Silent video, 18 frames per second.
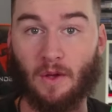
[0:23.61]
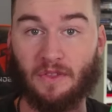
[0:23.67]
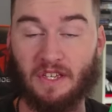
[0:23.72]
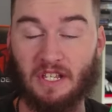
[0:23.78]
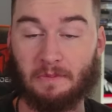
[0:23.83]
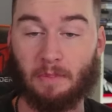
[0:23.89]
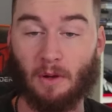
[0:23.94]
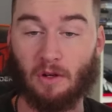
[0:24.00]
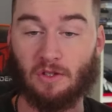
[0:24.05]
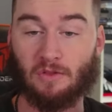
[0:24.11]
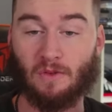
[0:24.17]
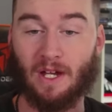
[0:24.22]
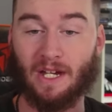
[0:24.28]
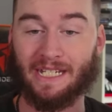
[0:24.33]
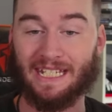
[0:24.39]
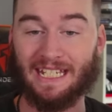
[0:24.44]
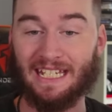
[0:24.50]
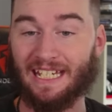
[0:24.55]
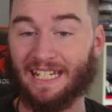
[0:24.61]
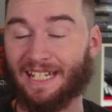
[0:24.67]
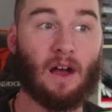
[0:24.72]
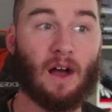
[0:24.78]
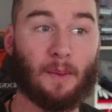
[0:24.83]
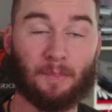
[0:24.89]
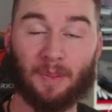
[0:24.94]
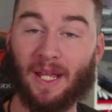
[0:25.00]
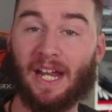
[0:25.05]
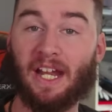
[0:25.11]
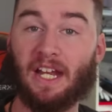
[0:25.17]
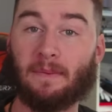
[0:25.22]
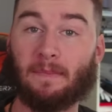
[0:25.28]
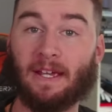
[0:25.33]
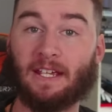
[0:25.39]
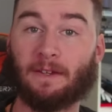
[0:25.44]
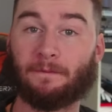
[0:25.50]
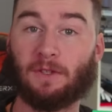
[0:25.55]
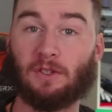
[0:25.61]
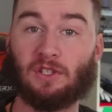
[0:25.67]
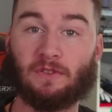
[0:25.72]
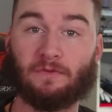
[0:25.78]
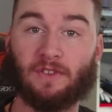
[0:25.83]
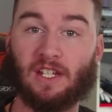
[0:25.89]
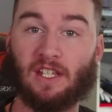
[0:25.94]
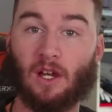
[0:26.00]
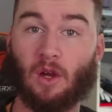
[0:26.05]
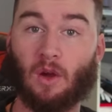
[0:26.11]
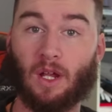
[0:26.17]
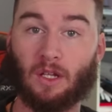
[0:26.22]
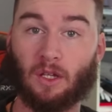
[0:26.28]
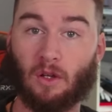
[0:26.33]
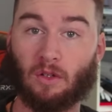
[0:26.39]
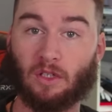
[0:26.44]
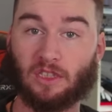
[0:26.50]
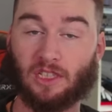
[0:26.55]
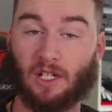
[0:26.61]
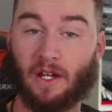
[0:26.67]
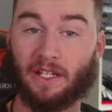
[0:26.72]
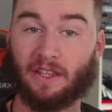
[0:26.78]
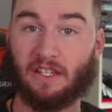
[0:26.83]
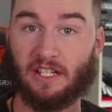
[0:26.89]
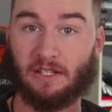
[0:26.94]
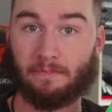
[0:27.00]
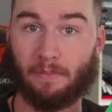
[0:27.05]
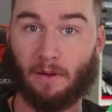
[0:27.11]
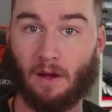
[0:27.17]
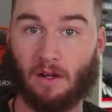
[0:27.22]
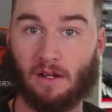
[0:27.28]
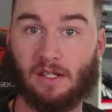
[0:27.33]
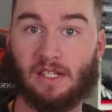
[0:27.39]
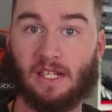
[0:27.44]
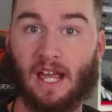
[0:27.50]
This box right here, I'm planning to make a future video alongside this box,